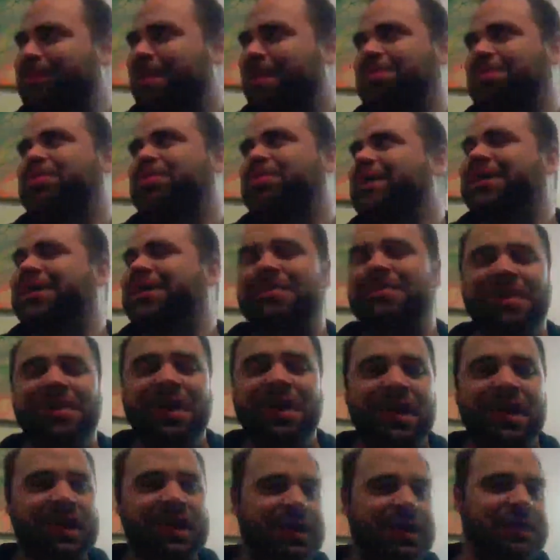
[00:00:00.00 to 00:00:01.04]
probably a
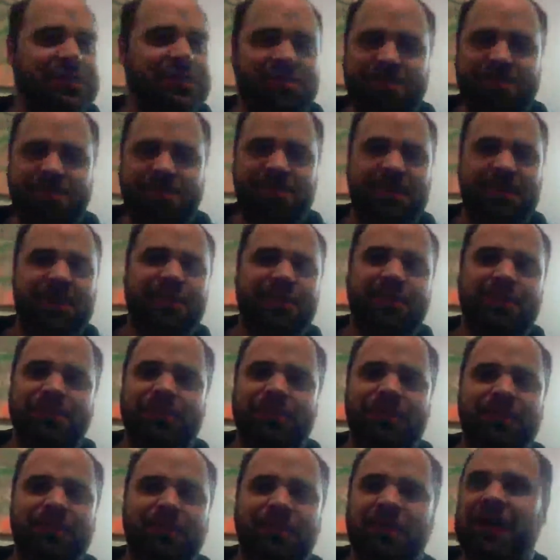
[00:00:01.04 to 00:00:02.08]

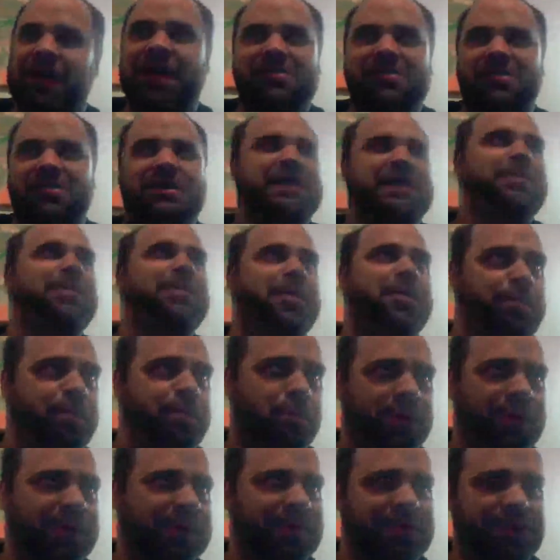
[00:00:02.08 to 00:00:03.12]
very
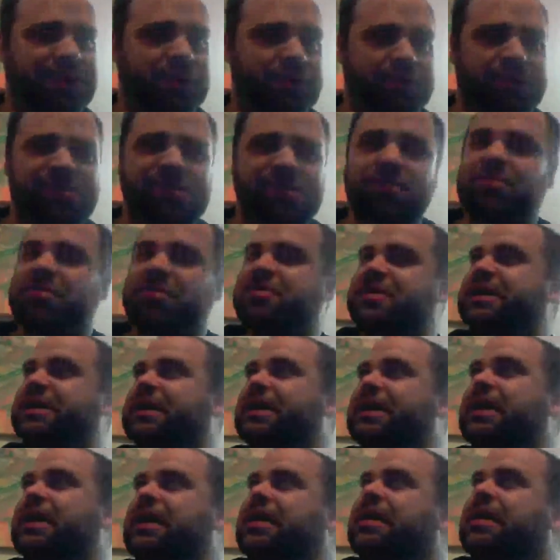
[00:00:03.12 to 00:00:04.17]
esoteric point that nobody's
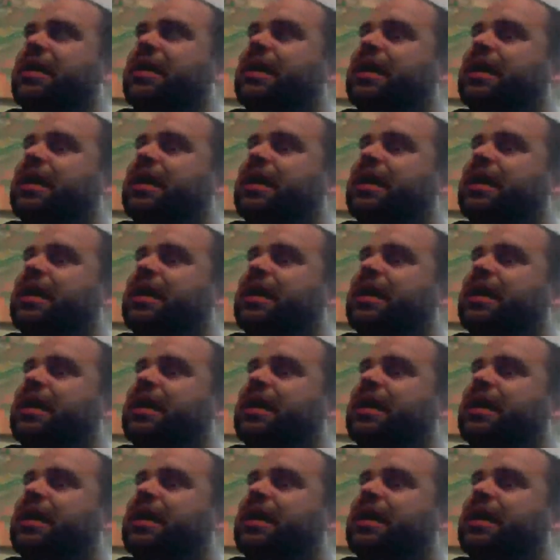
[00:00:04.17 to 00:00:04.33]
interested in.